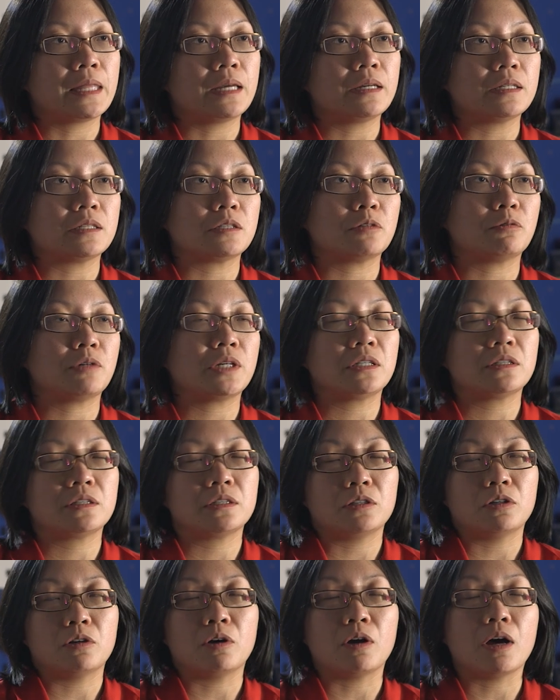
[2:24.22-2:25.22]
I guess,
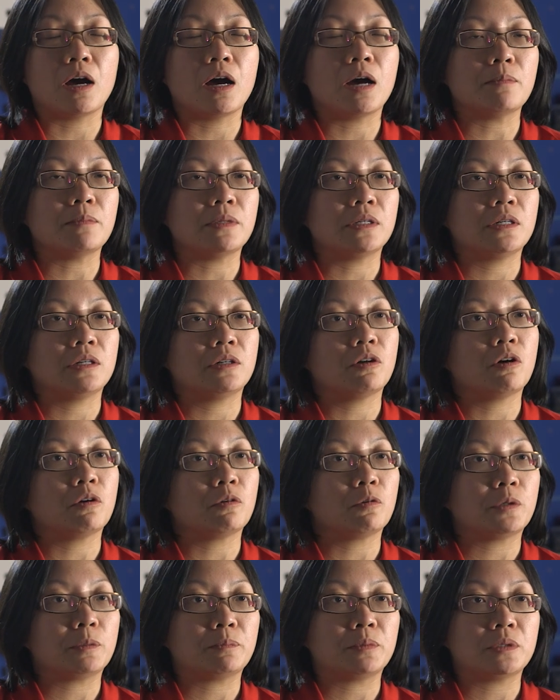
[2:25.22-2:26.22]
rests your arm in an
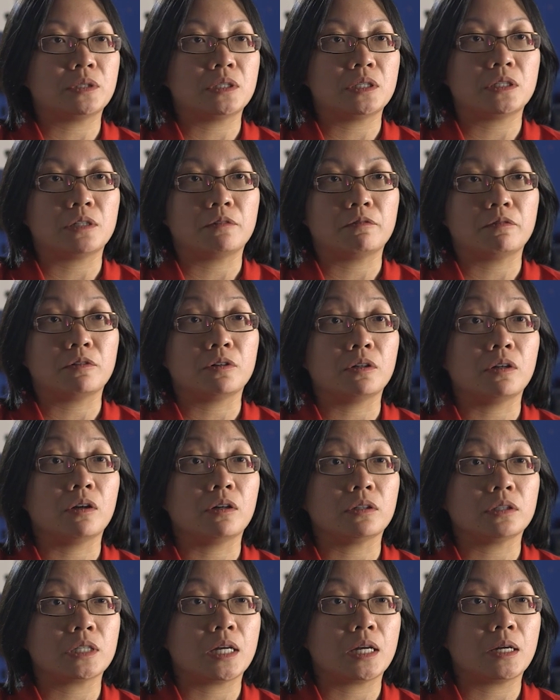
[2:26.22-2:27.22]
awkward position for a
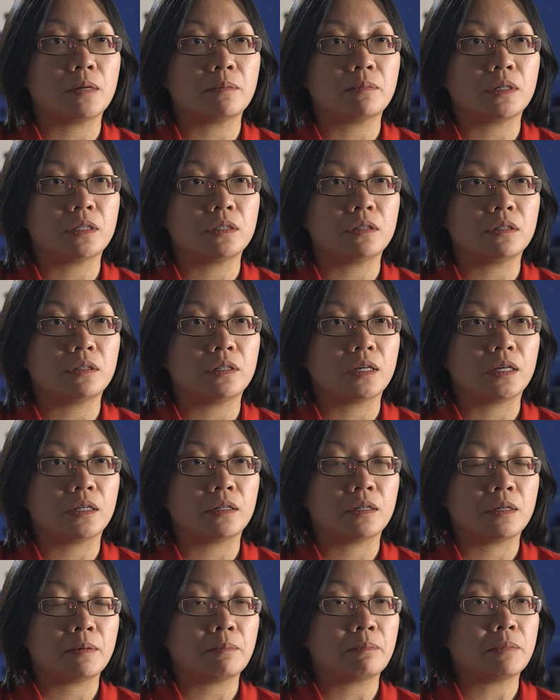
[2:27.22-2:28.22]
long time and you get
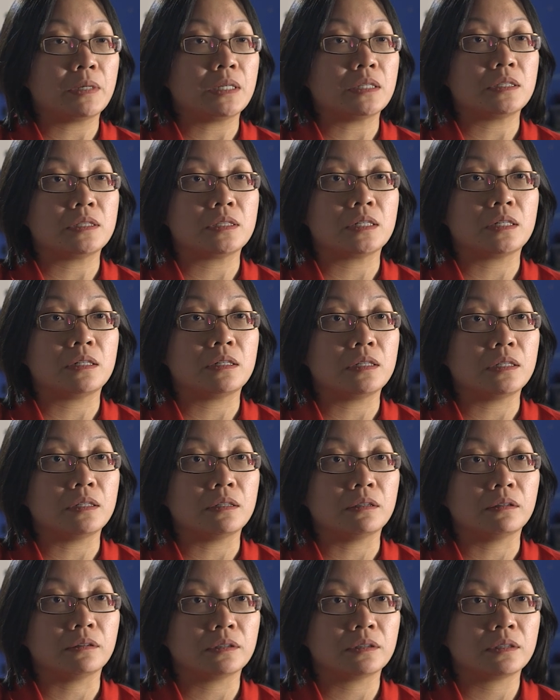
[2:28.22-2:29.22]
pins and
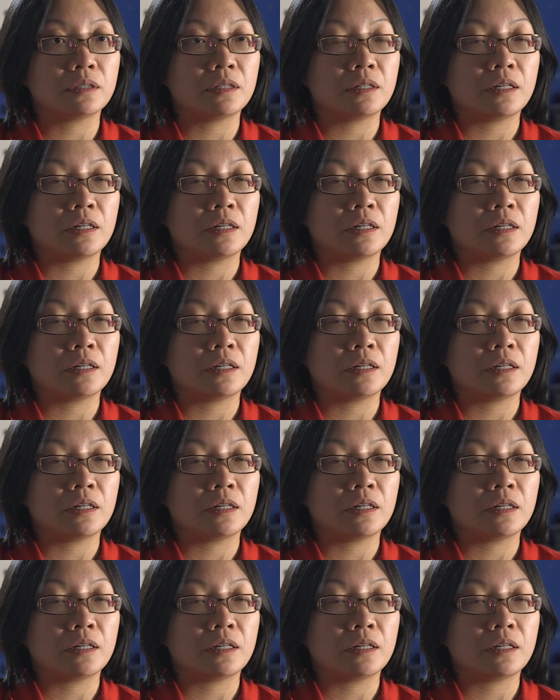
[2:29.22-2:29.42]
needles